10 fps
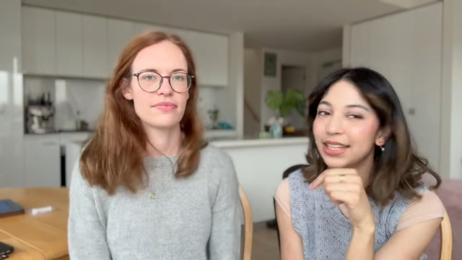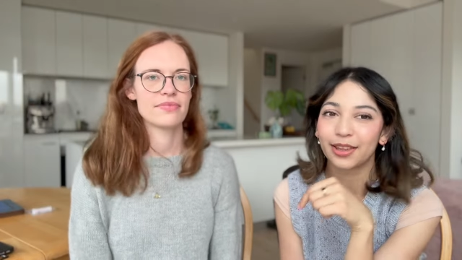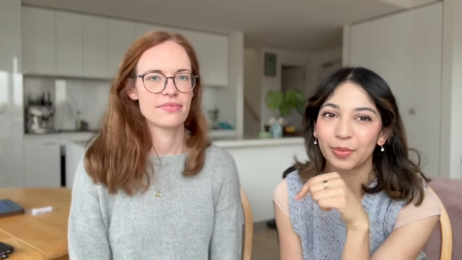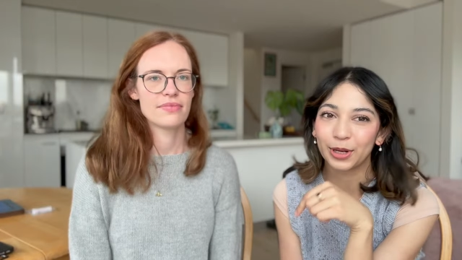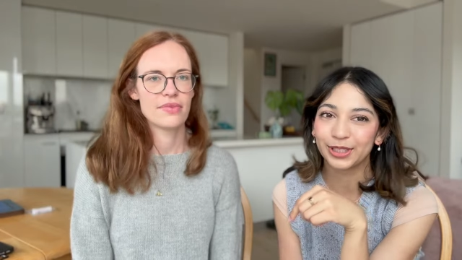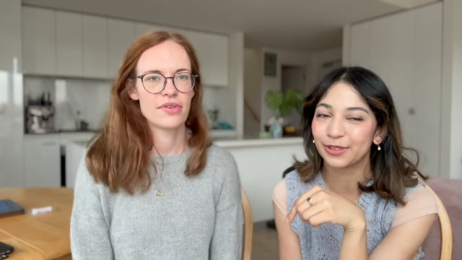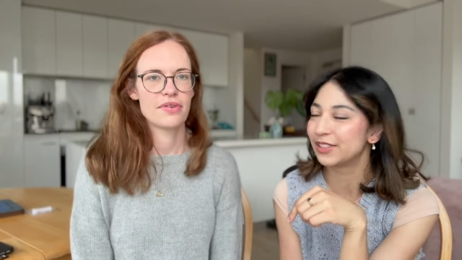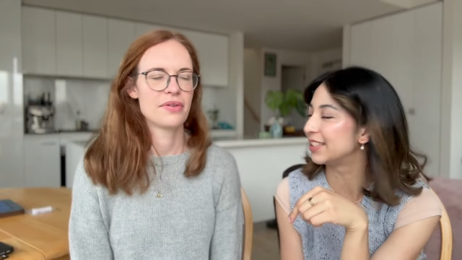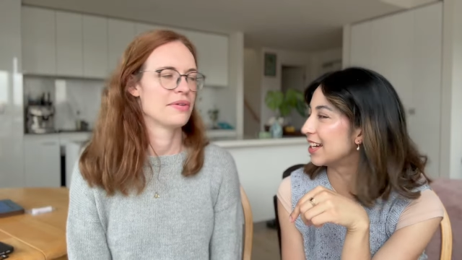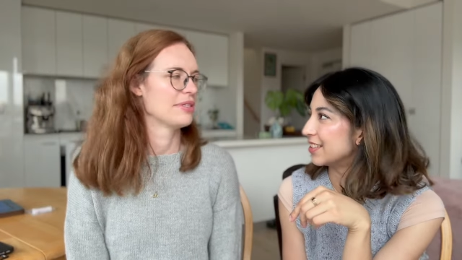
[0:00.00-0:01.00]
Speaker 1: Yeah, the post
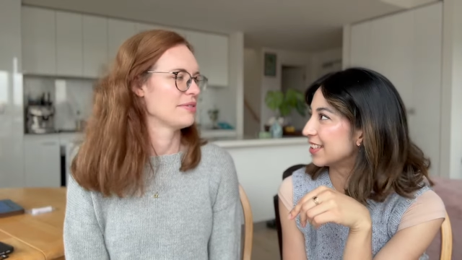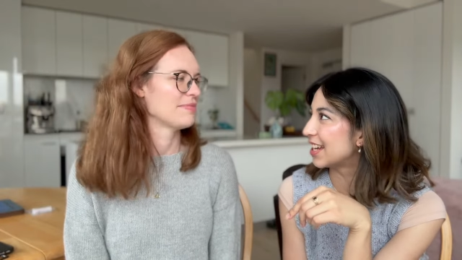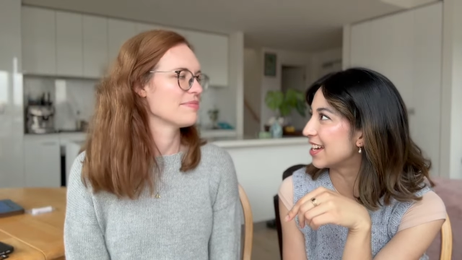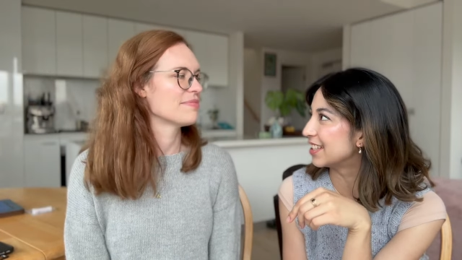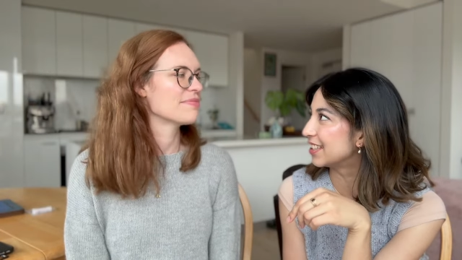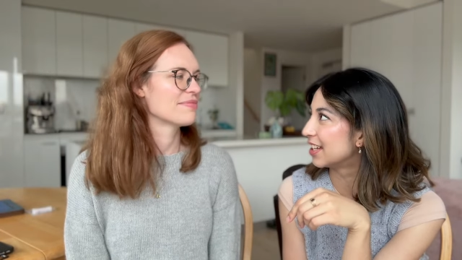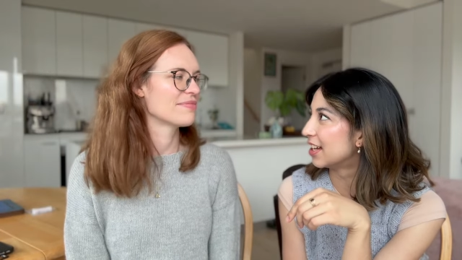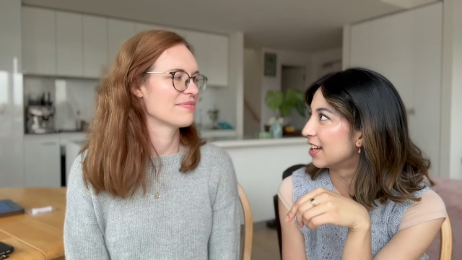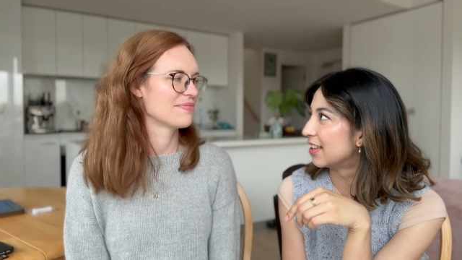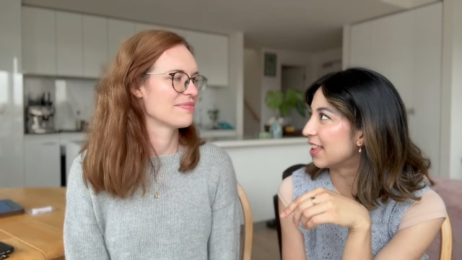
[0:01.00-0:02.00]
office downstairs.
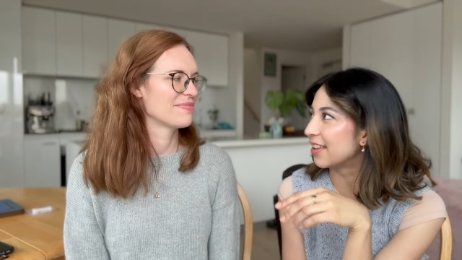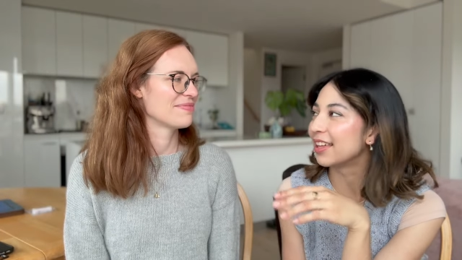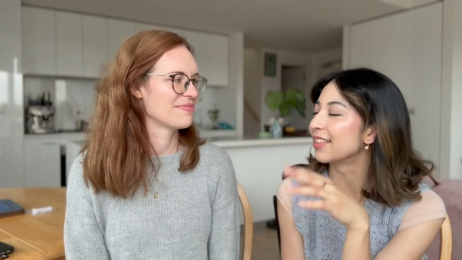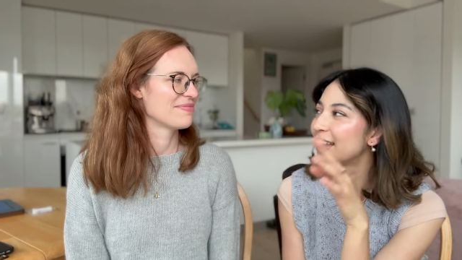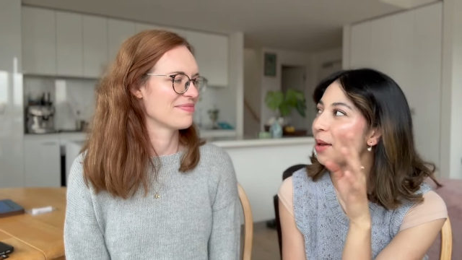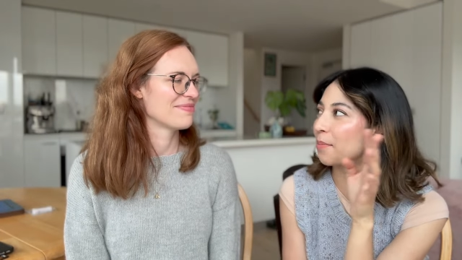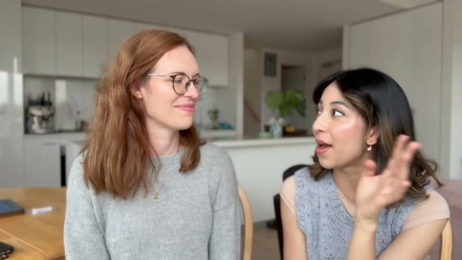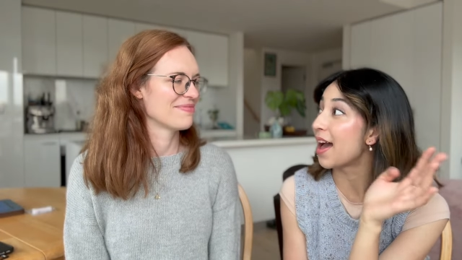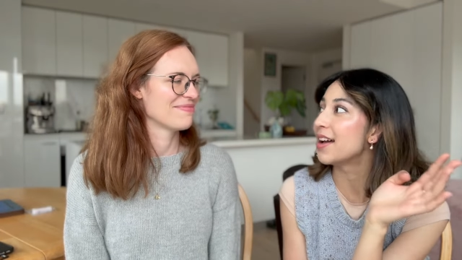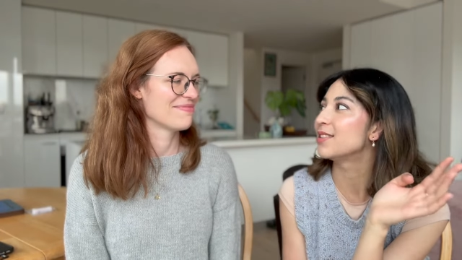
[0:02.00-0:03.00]
They think that I'm
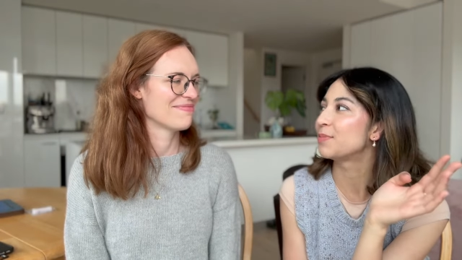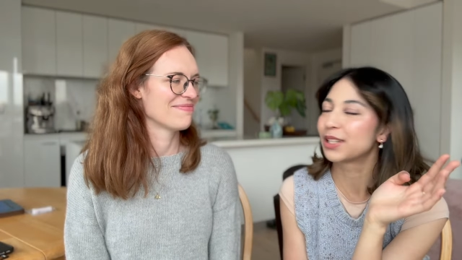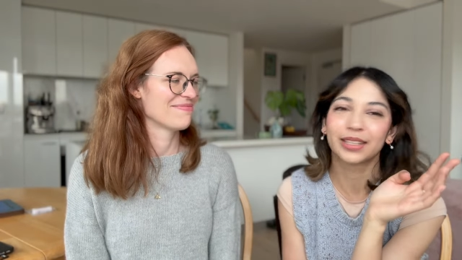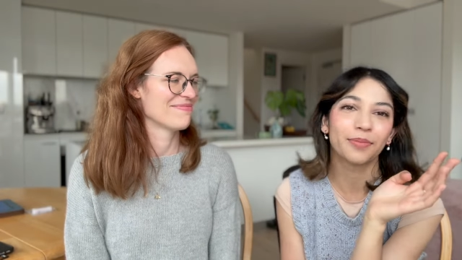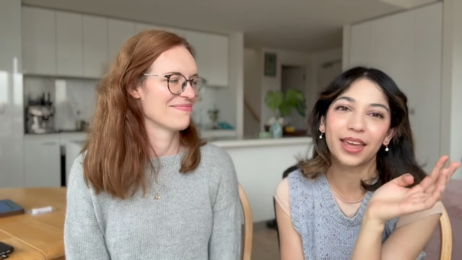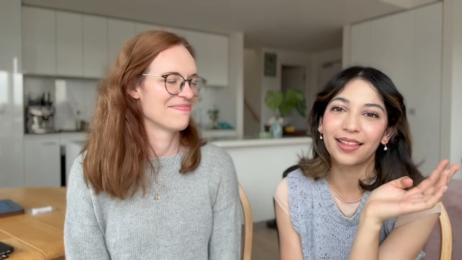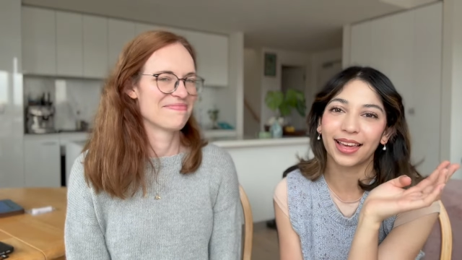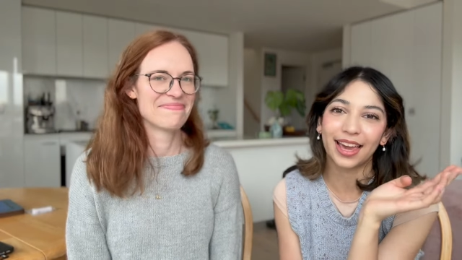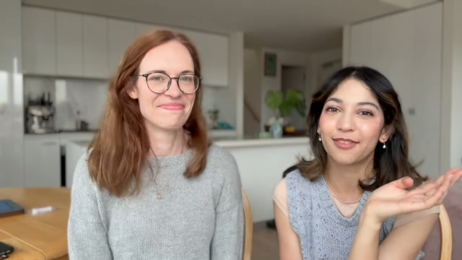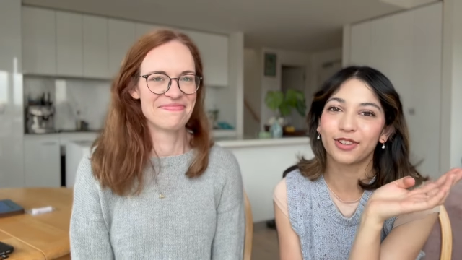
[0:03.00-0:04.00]
mad because I'm there
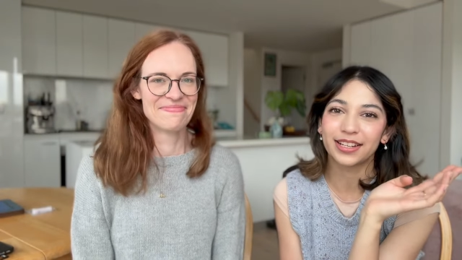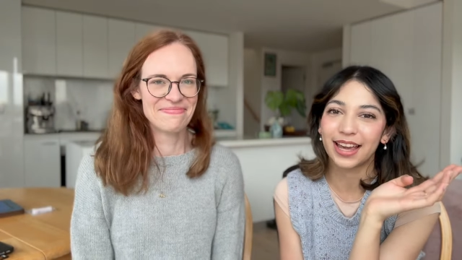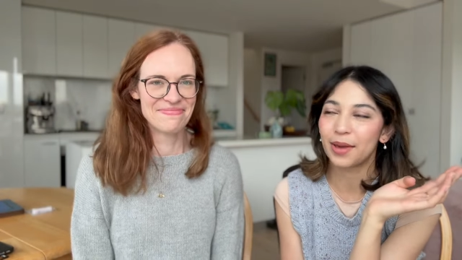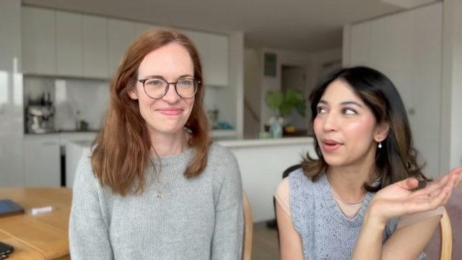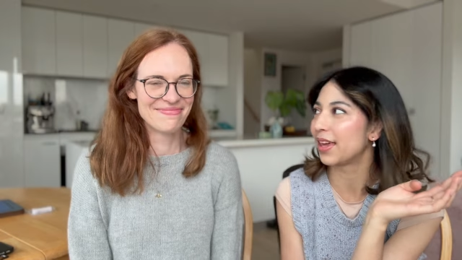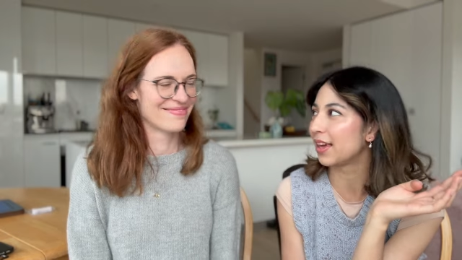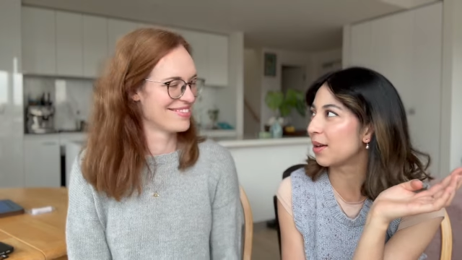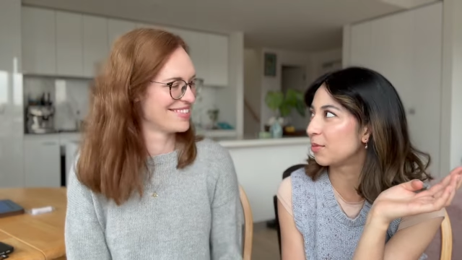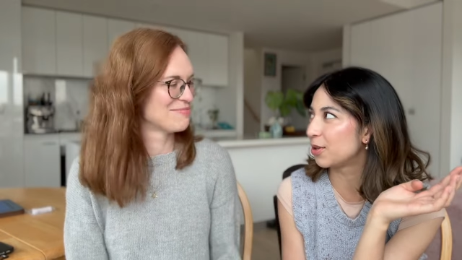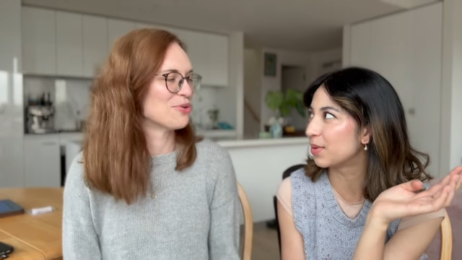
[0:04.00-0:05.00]
like every day picking
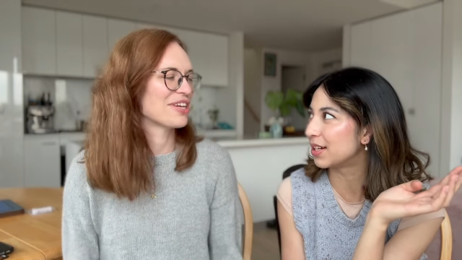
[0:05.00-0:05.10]
up new more